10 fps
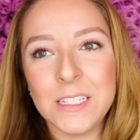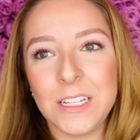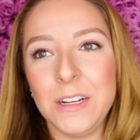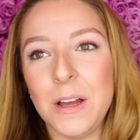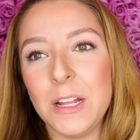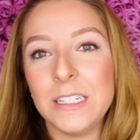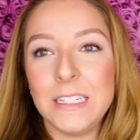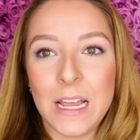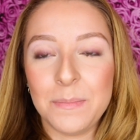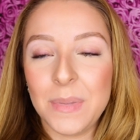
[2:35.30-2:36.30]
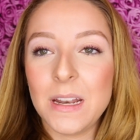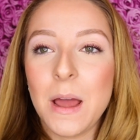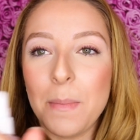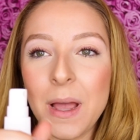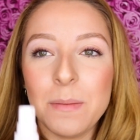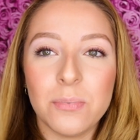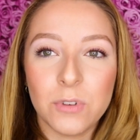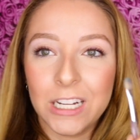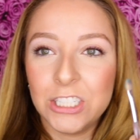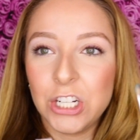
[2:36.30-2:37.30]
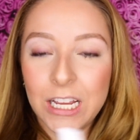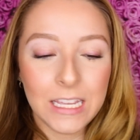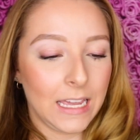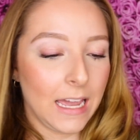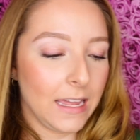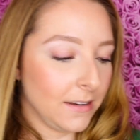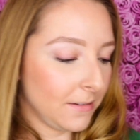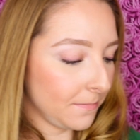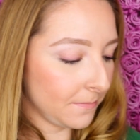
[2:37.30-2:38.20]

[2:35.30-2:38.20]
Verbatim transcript: I'm just gonna dampen my brush again.